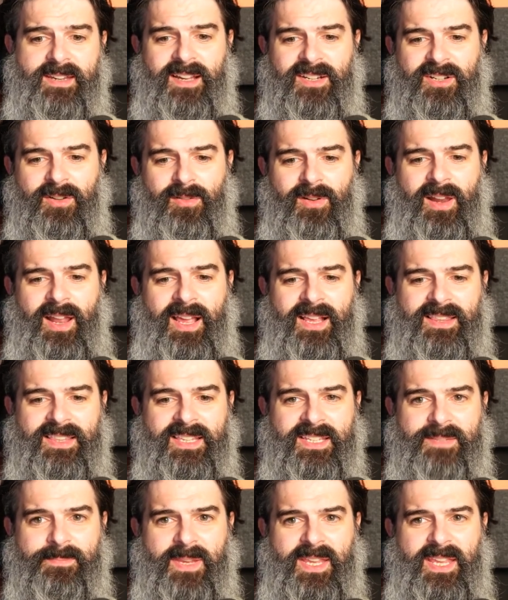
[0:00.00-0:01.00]
I don't like
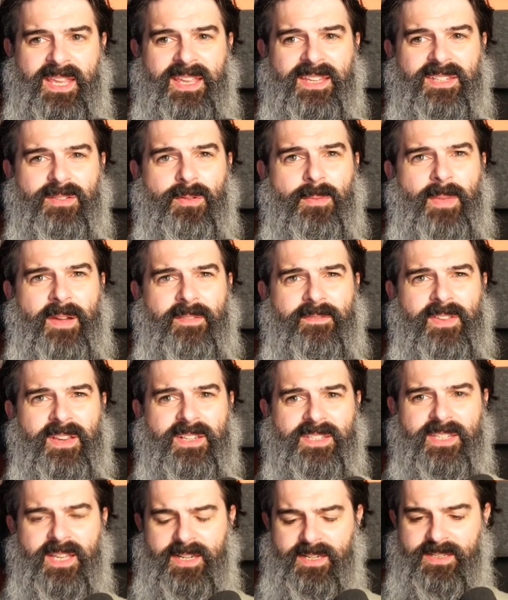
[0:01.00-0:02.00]
this bit here, so we might fix
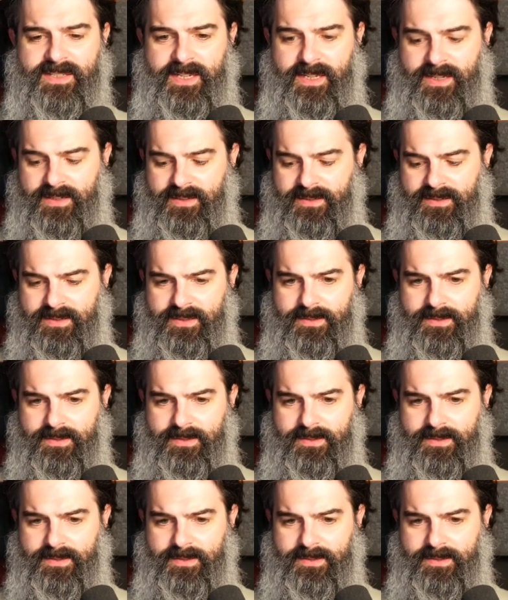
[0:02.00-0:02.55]
that in a second.